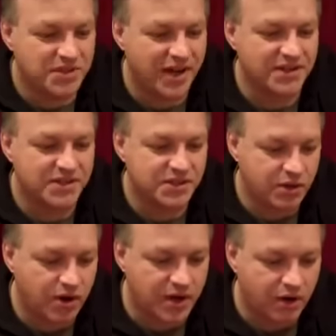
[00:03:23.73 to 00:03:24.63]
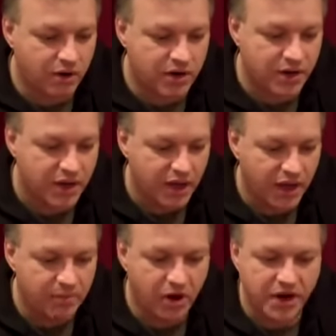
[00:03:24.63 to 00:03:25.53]
So that's the Psyclock.
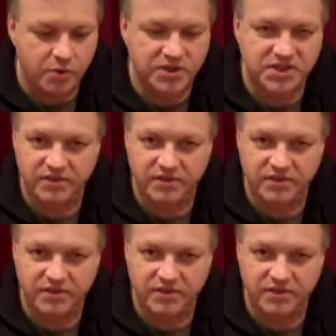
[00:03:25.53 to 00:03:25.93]
I know it's